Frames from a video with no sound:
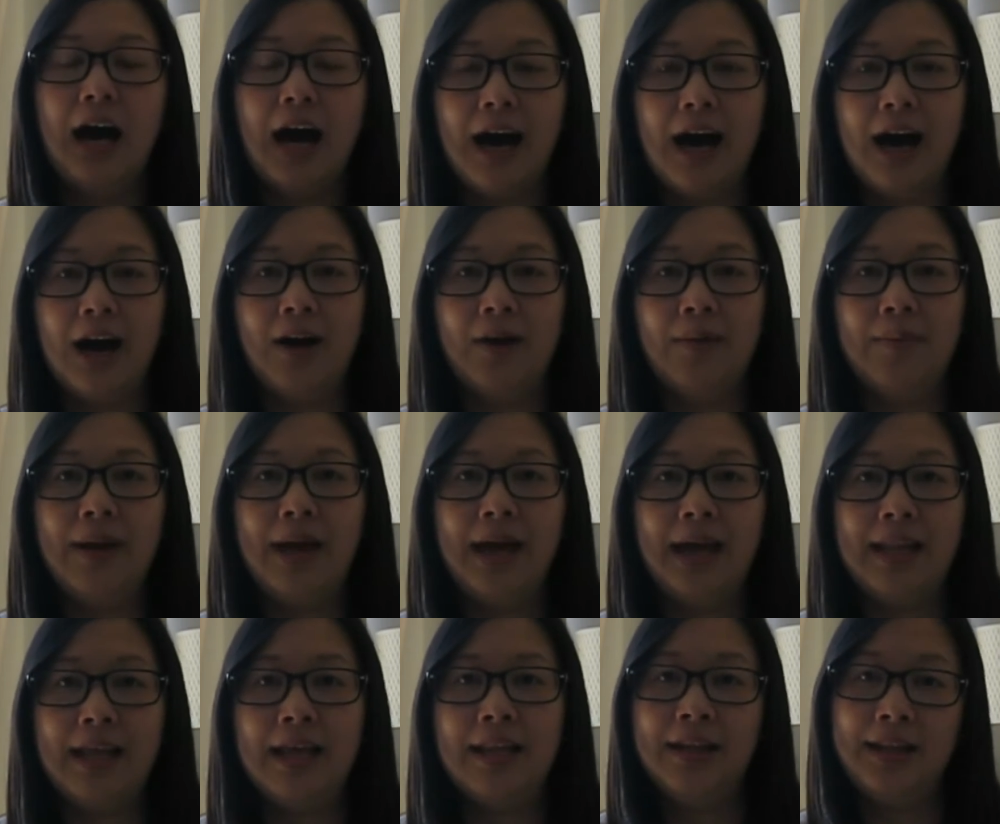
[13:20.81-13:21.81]

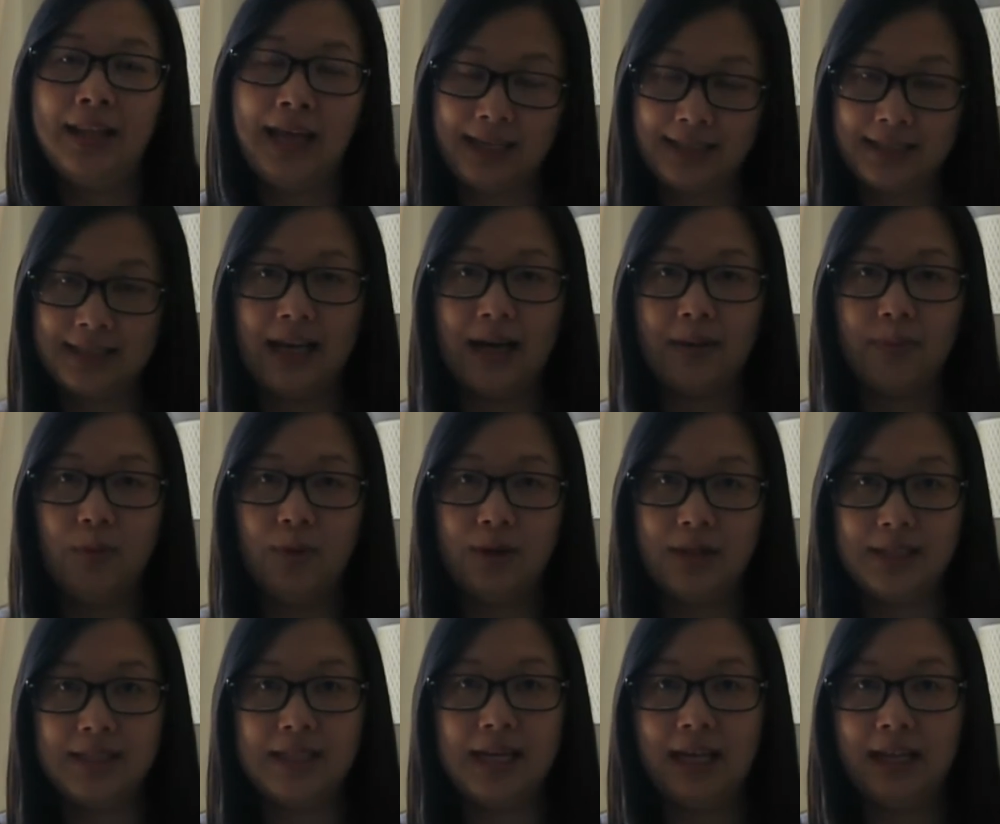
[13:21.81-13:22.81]
And then the next step
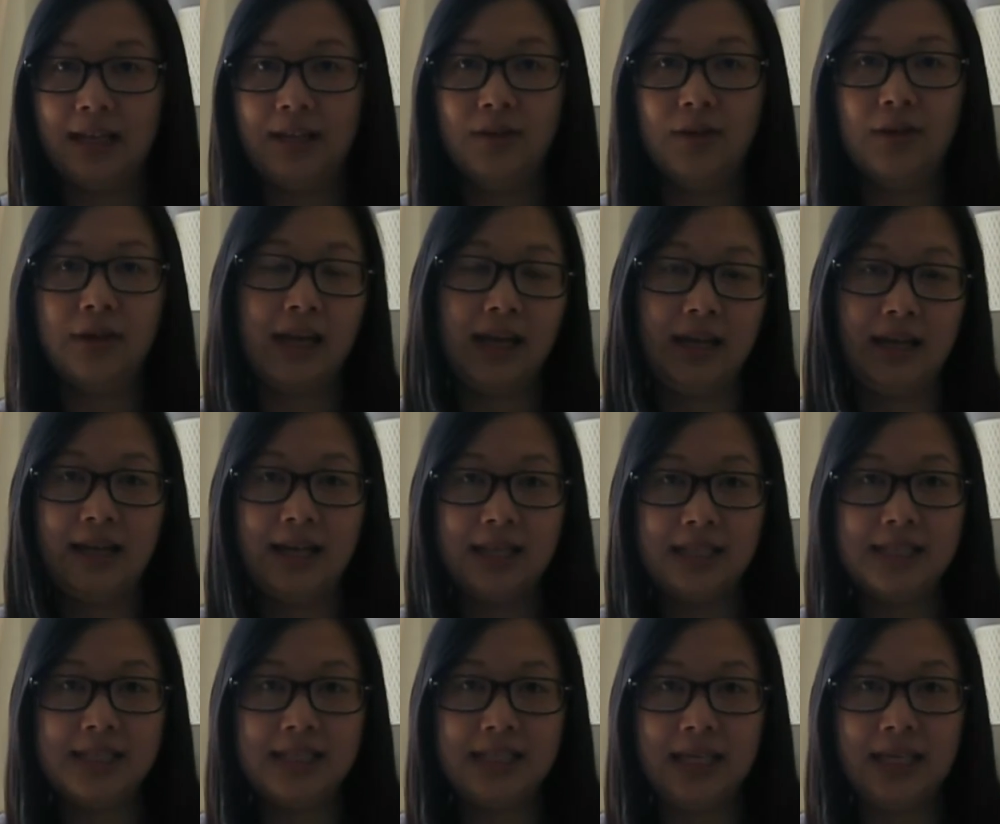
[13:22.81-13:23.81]
was then, okay,
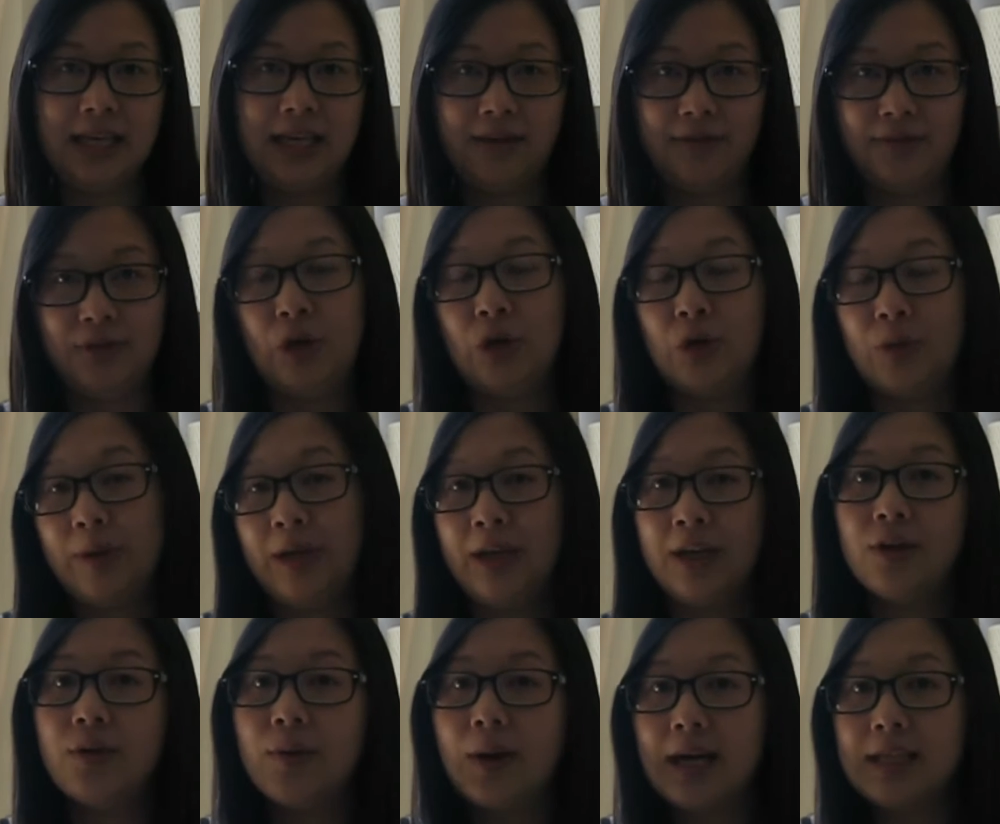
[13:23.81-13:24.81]
let's see if
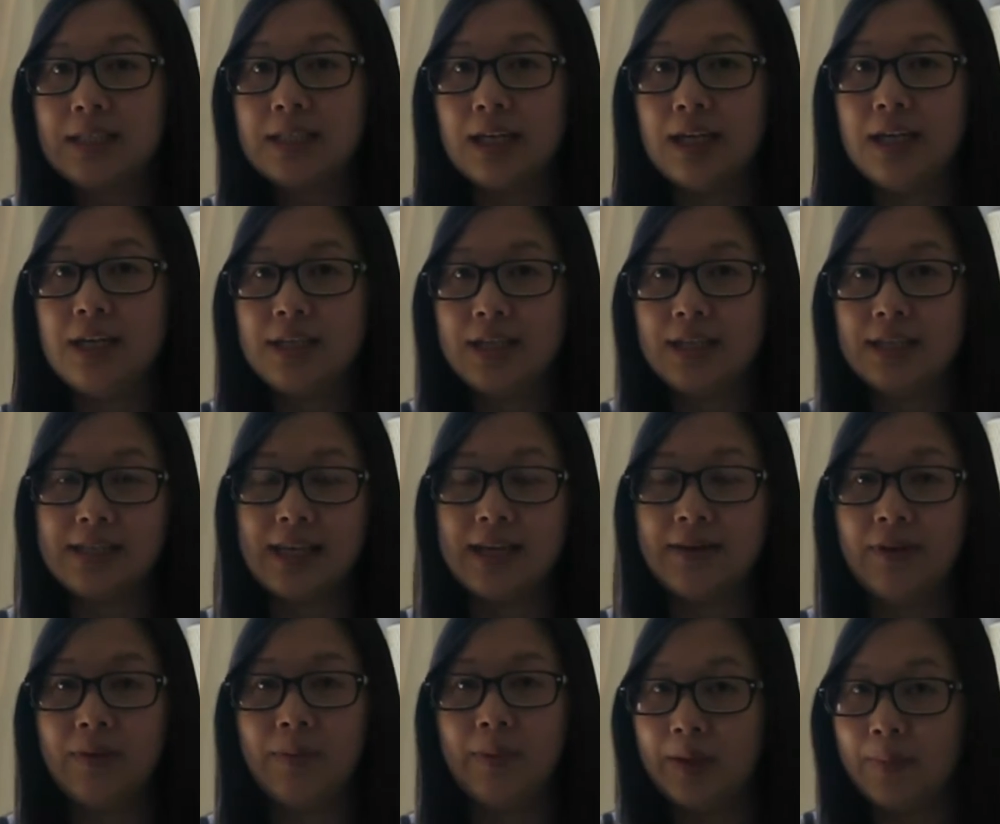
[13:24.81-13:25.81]
European cross stitch is
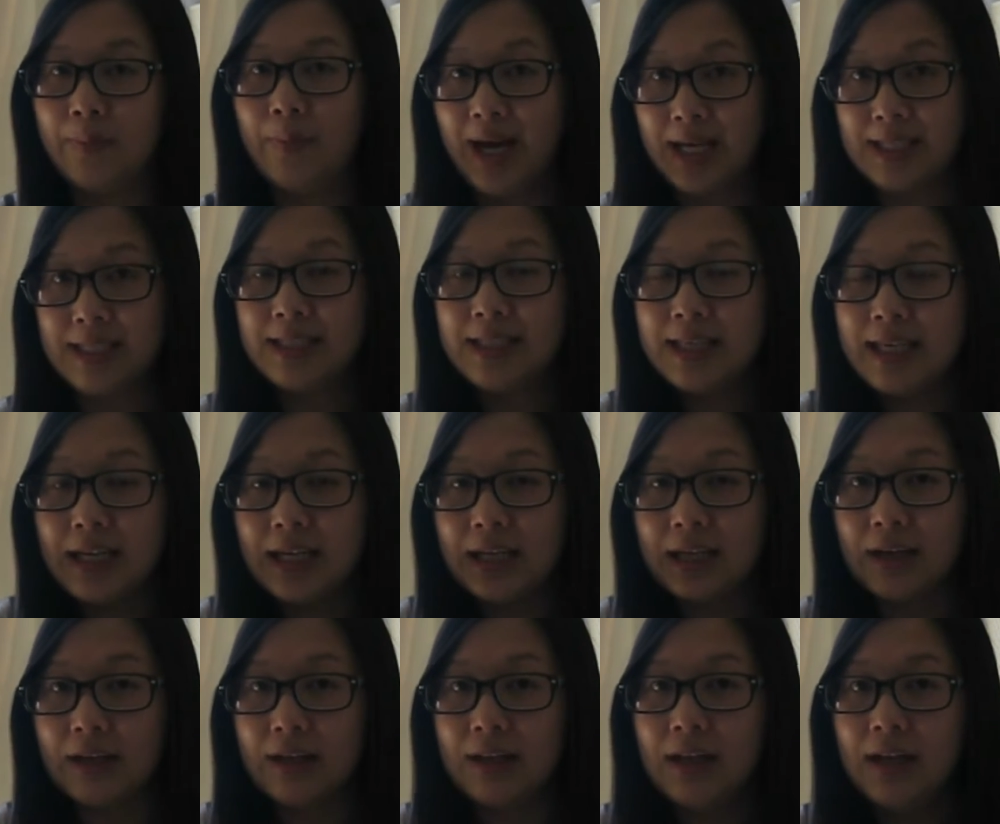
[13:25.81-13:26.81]
giving me the best
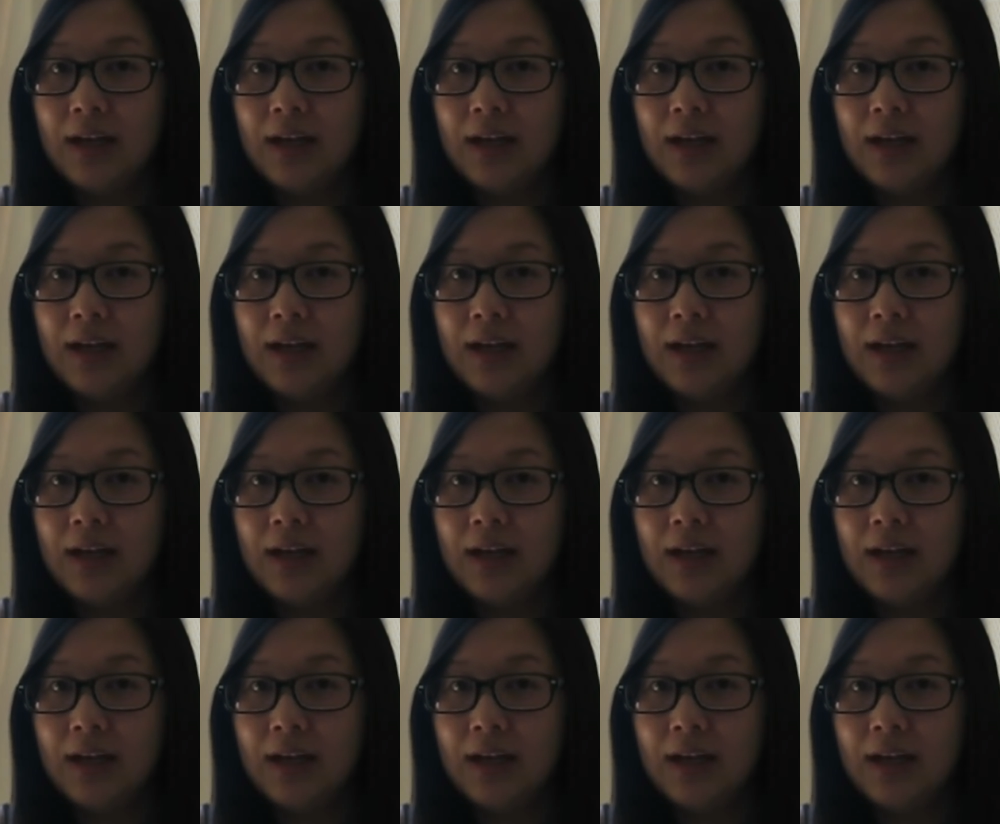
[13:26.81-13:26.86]
deal,